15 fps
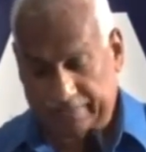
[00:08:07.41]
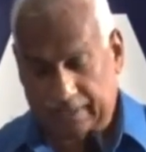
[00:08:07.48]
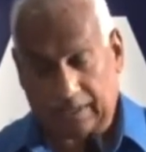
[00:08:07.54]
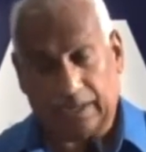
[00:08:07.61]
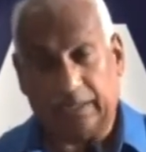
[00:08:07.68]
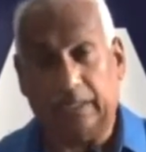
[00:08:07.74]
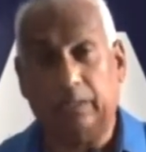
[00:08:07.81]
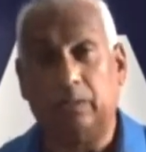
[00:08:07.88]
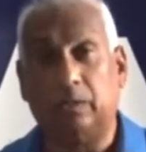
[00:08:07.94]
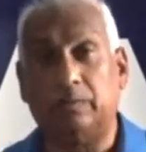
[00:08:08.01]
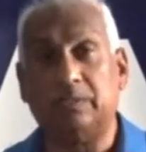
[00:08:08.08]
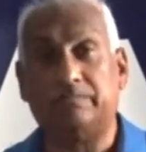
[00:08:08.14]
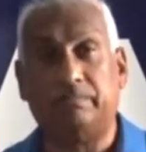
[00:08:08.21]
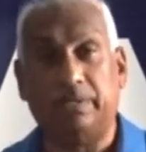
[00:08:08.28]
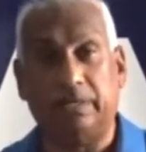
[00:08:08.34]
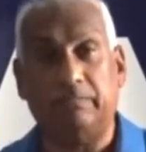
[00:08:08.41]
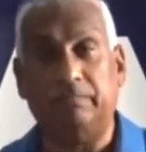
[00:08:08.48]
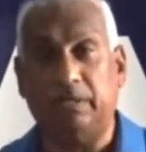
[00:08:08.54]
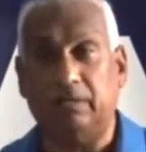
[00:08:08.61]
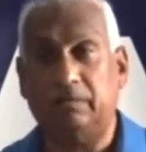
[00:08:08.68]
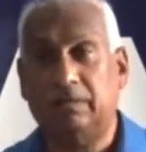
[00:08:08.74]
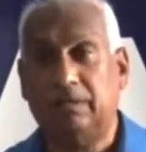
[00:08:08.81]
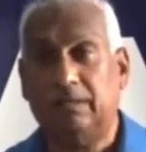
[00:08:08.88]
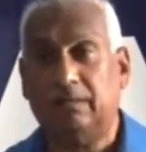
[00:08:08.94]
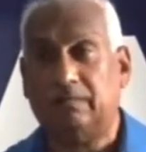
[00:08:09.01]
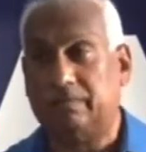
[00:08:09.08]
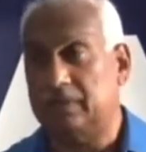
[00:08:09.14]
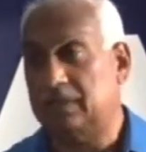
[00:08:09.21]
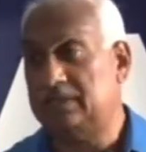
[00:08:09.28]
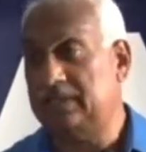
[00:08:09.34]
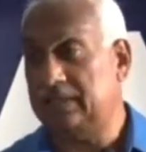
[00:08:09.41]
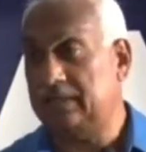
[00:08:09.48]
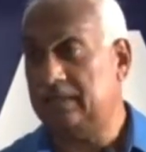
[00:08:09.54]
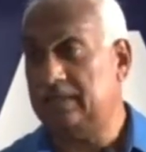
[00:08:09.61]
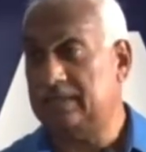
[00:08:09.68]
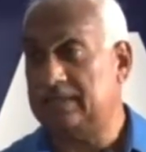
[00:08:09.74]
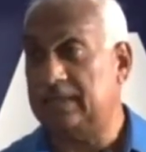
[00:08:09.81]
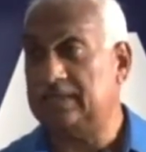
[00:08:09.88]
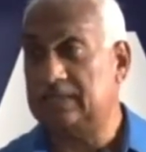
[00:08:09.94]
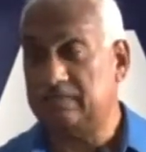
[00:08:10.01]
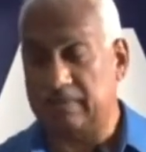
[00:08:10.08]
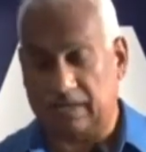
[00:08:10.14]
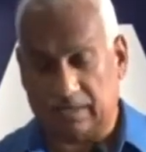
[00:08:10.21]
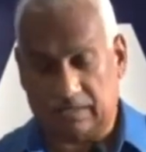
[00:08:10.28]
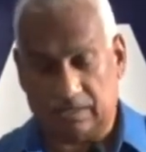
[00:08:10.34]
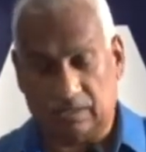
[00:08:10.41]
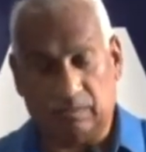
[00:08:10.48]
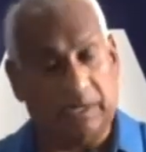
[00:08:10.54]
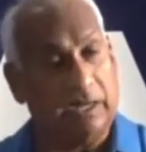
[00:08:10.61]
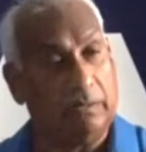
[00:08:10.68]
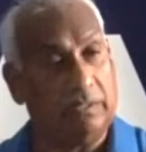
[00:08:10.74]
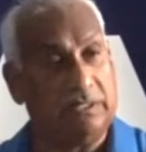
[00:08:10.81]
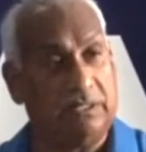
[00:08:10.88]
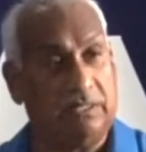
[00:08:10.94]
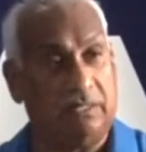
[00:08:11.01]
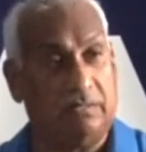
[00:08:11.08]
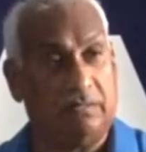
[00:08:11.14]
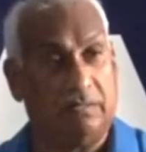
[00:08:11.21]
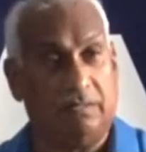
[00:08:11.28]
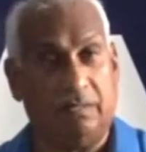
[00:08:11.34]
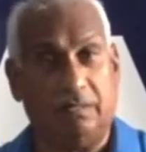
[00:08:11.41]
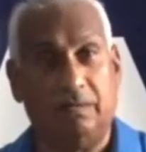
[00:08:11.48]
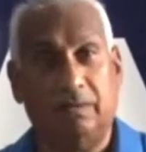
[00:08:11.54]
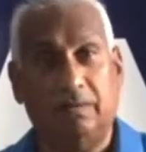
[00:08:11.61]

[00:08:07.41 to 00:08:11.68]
And he'll always blame me for not taking decisive action when I was the